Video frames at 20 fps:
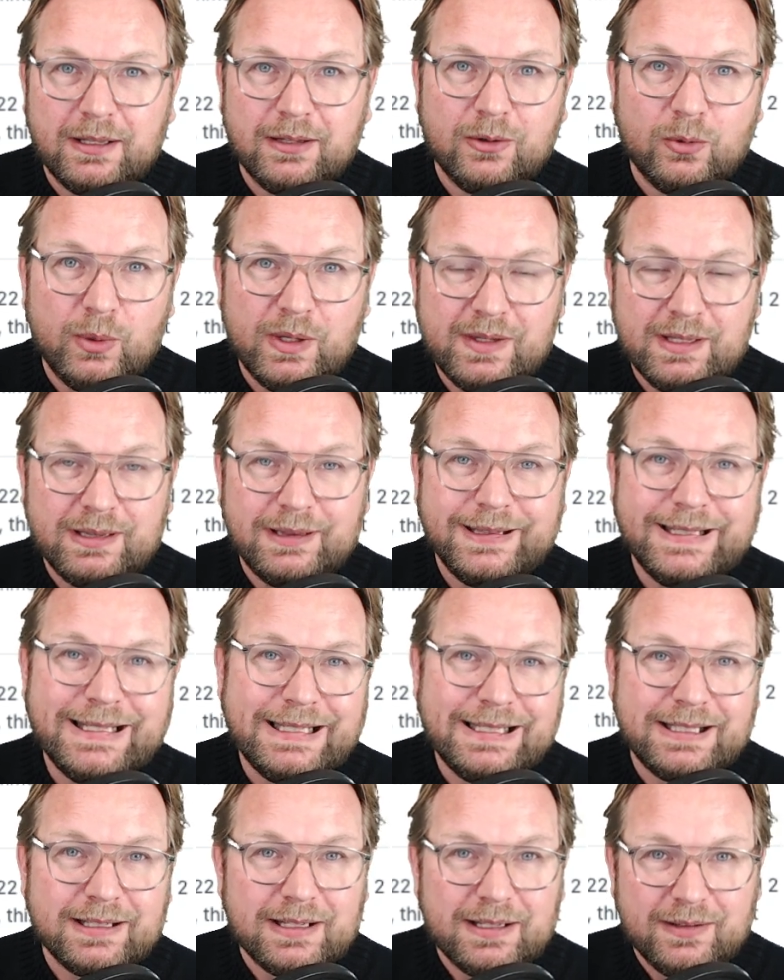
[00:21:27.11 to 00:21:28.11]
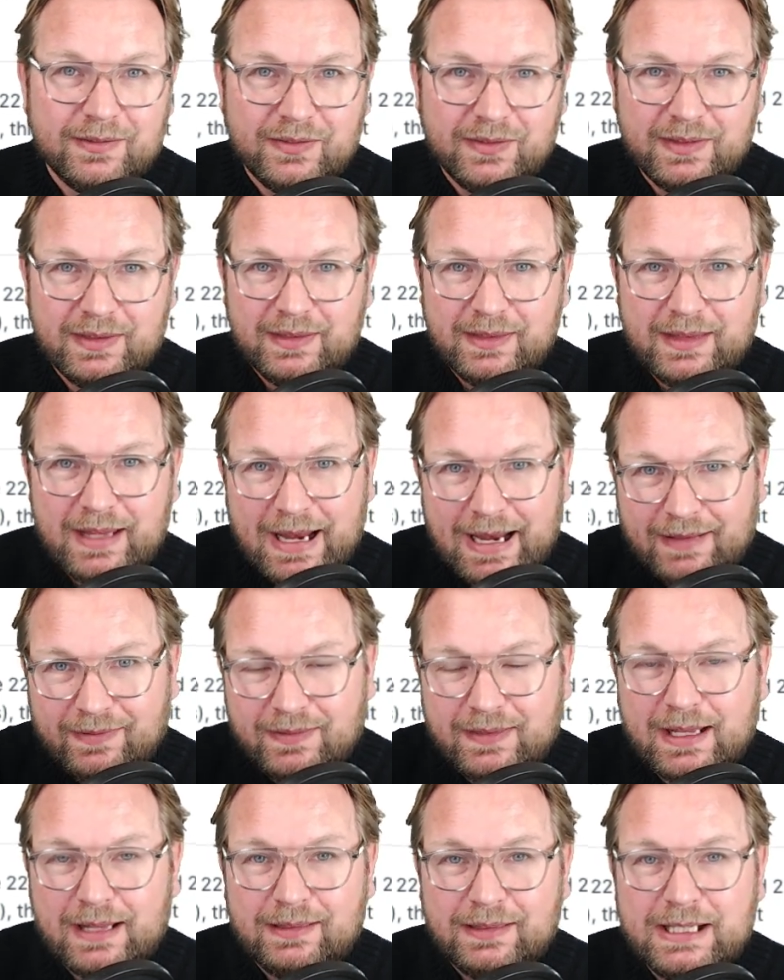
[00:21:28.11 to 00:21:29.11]
with a link. And
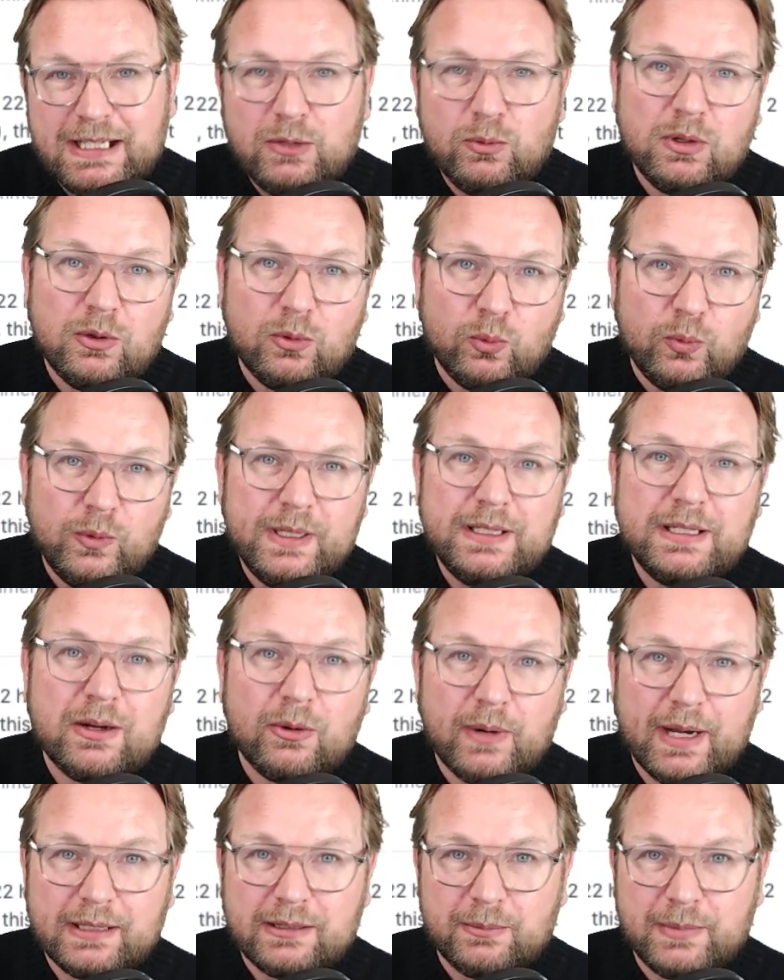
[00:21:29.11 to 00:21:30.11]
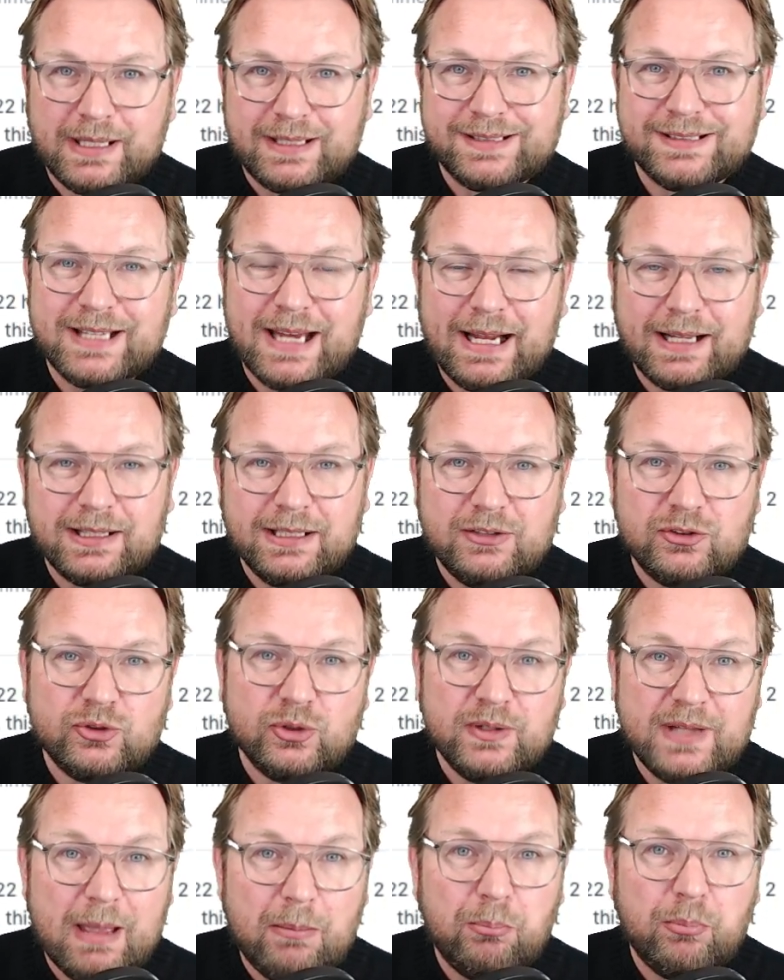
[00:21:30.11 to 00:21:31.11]
that link will redirect them exactly to
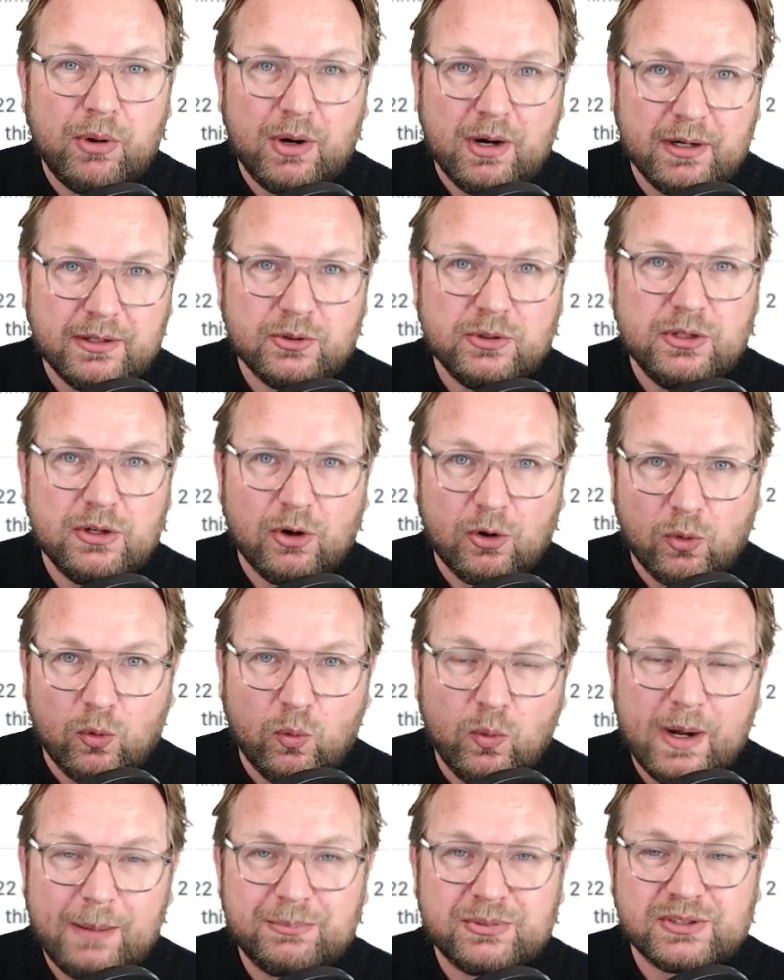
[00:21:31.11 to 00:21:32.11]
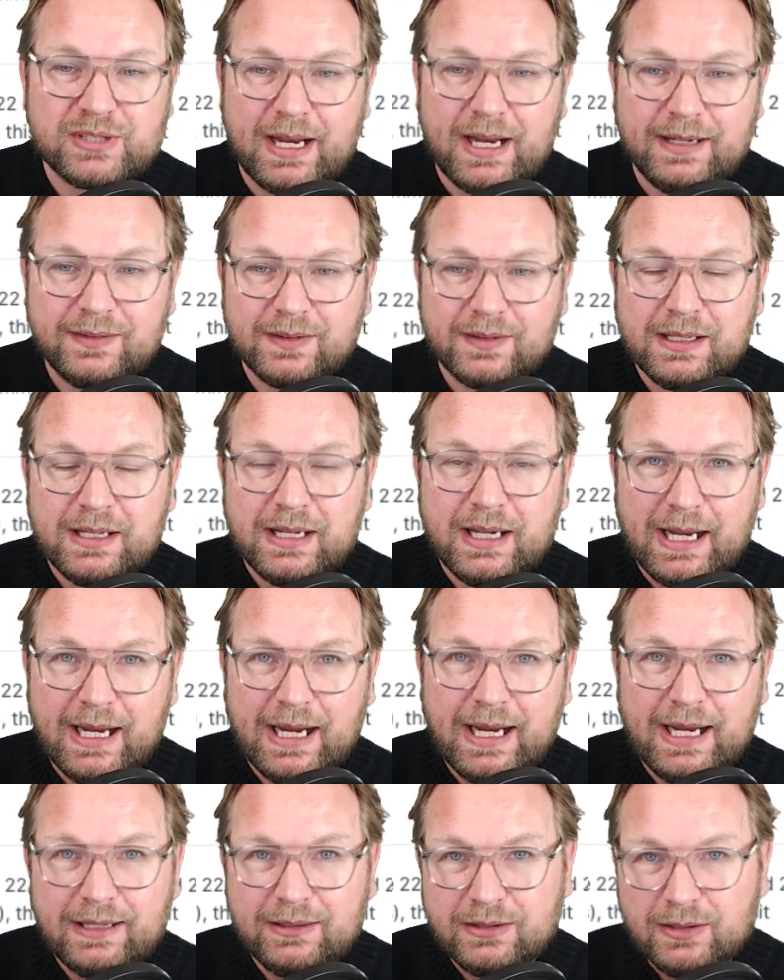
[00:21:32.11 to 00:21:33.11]
that part on your website
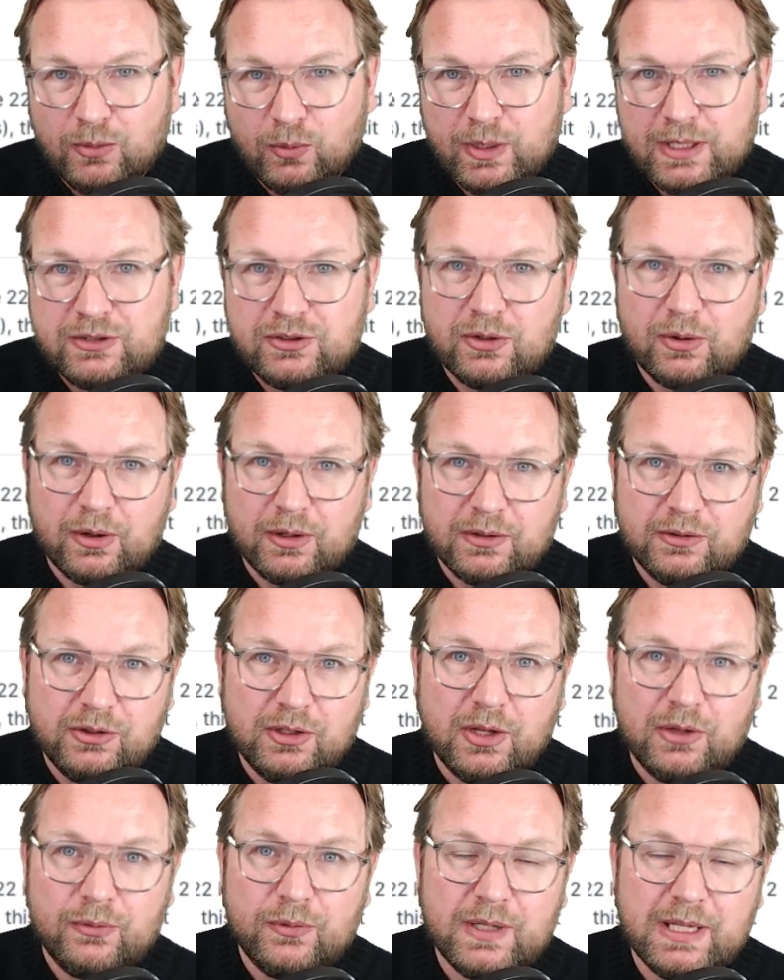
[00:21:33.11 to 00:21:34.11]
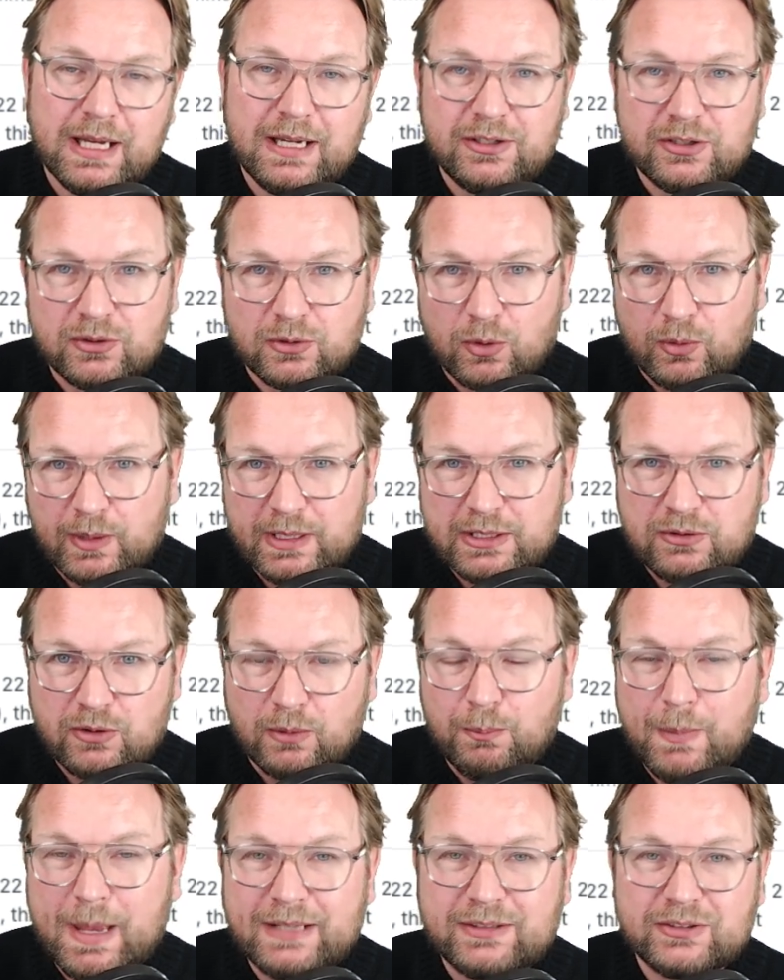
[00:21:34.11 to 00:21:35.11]
and with your notification or with your
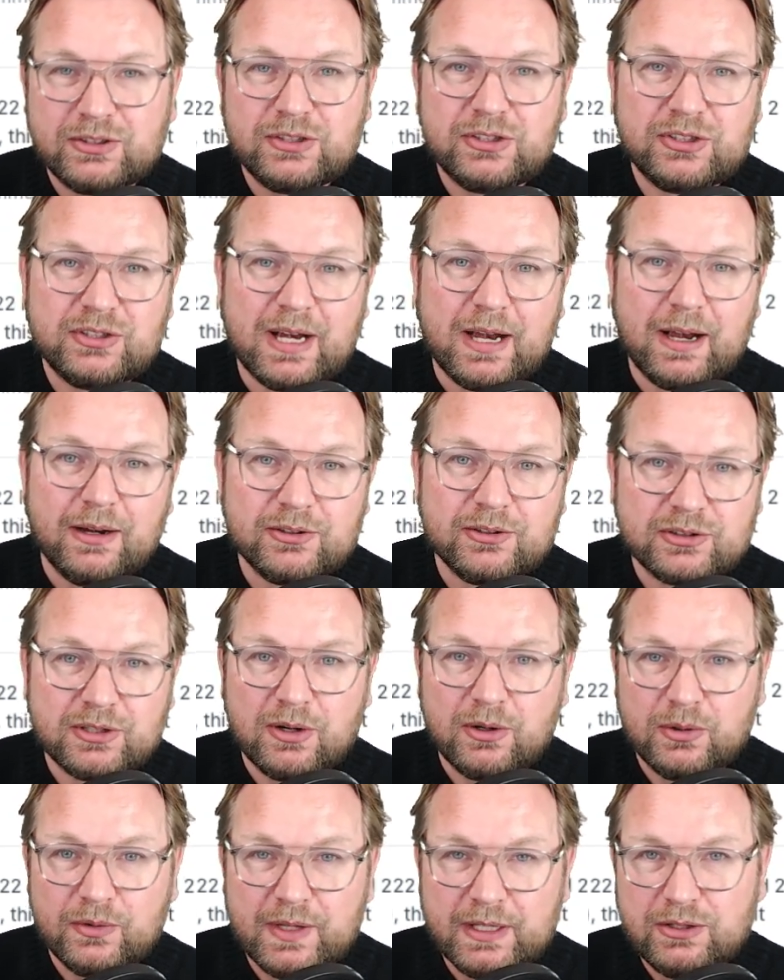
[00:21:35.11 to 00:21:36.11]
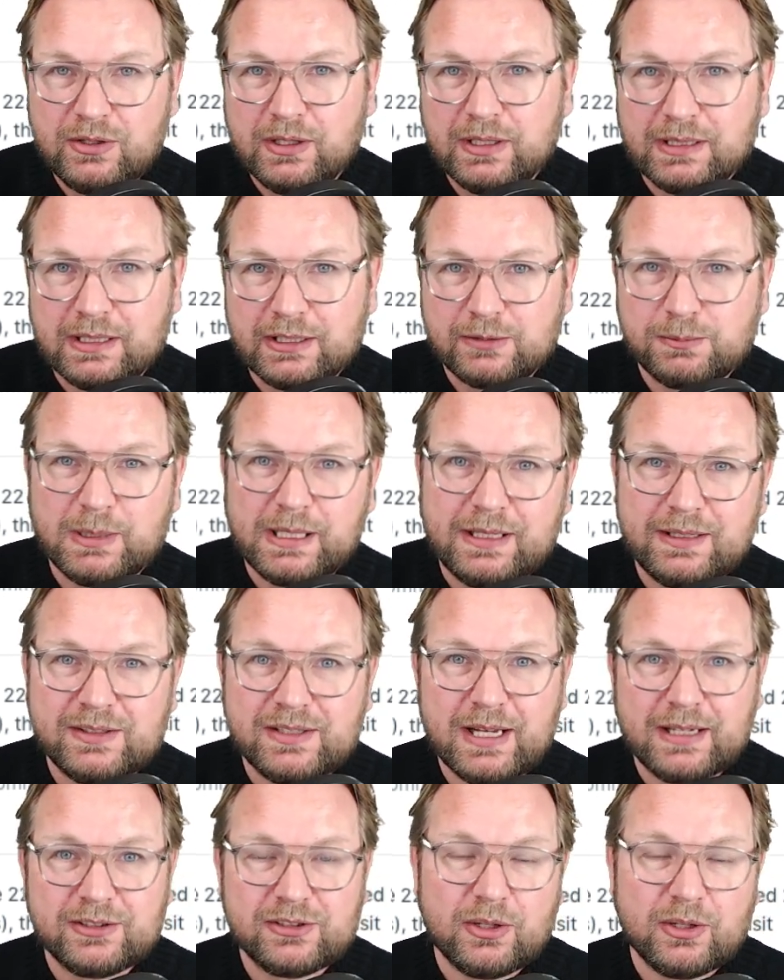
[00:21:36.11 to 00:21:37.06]
message there, so that you can explain exactly.